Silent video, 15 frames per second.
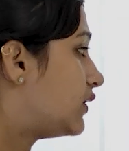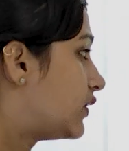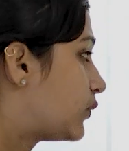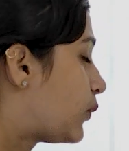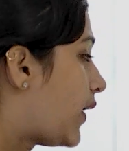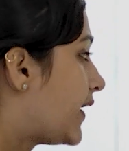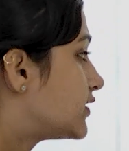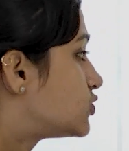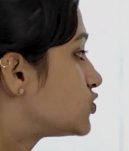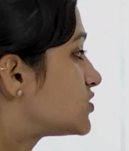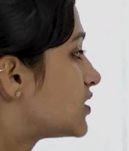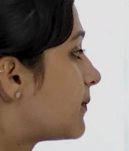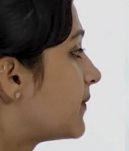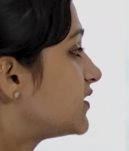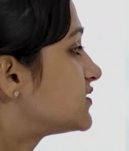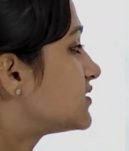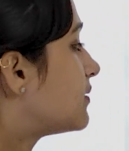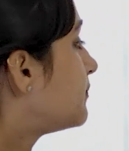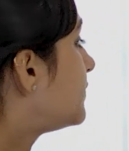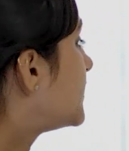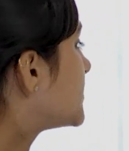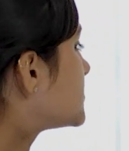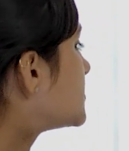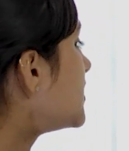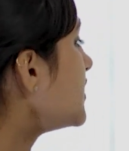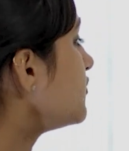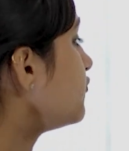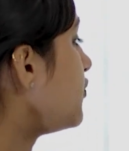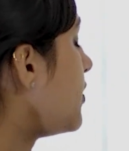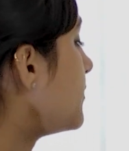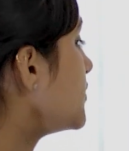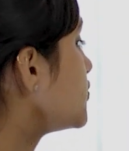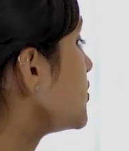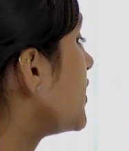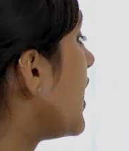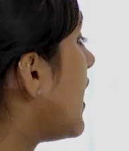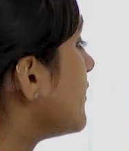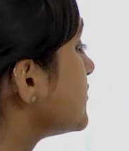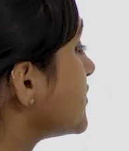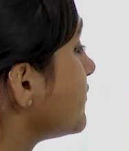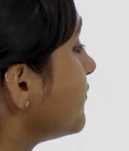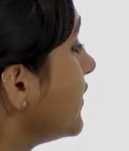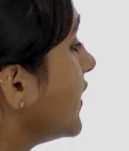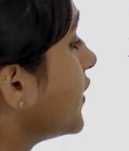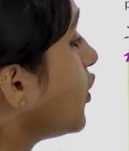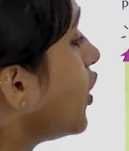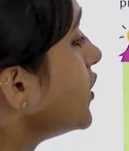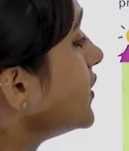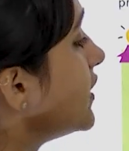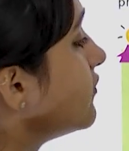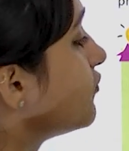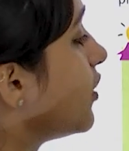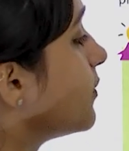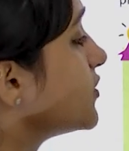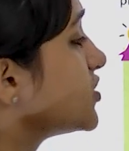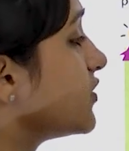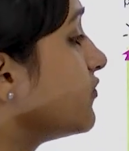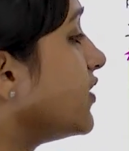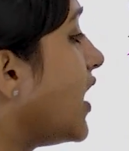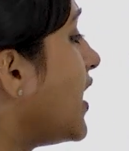required to submit some personal information. After filling all the information, we